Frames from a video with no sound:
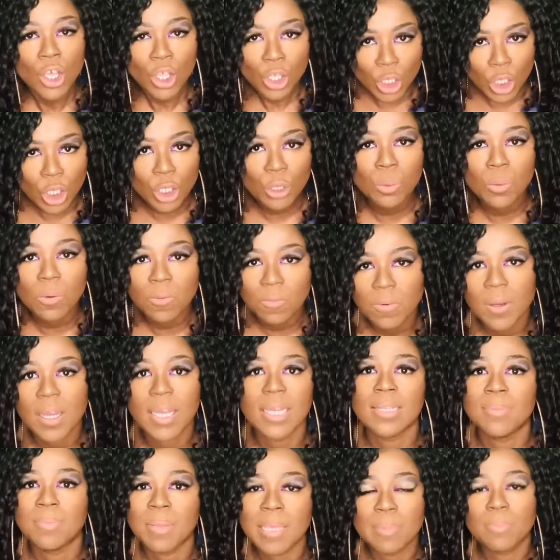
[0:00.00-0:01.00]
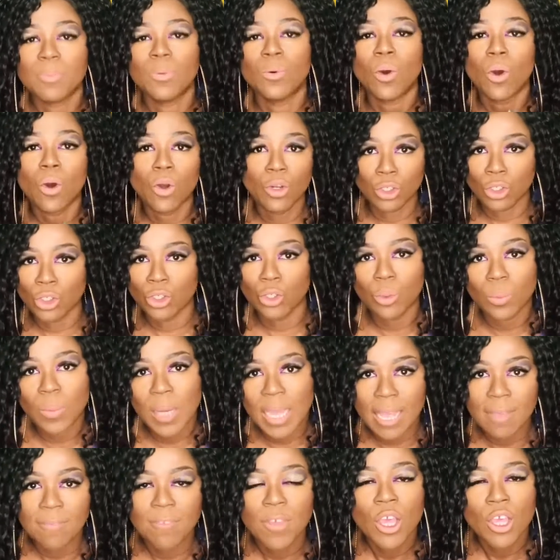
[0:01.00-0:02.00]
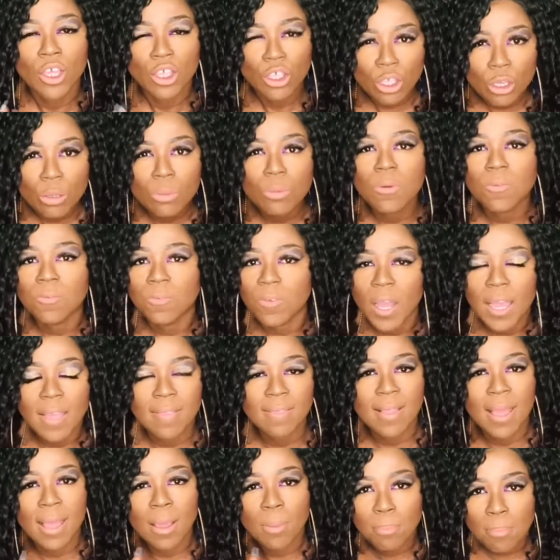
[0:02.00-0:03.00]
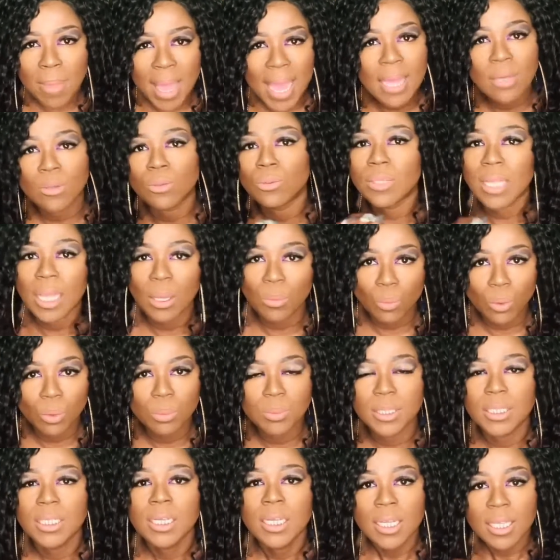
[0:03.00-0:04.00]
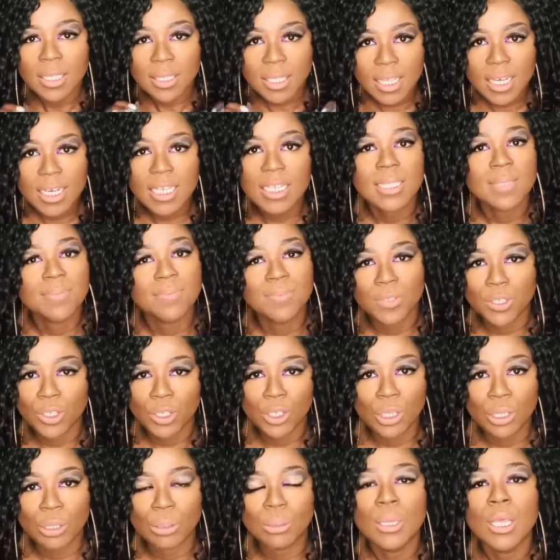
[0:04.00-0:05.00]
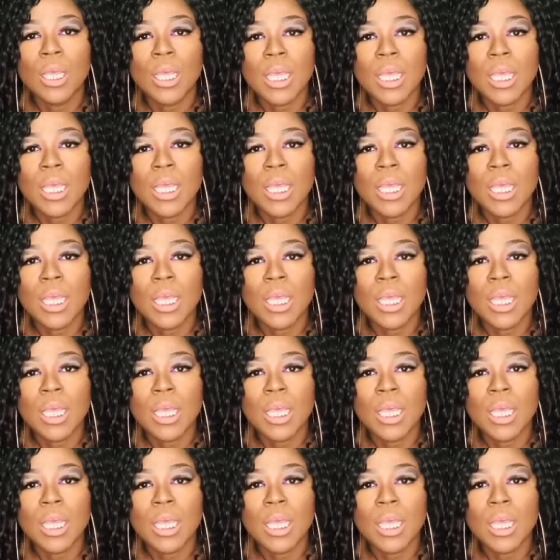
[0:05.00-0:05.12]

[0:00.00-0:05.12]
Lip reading: You will find people on your wave. You will find that man or that woman that is for you.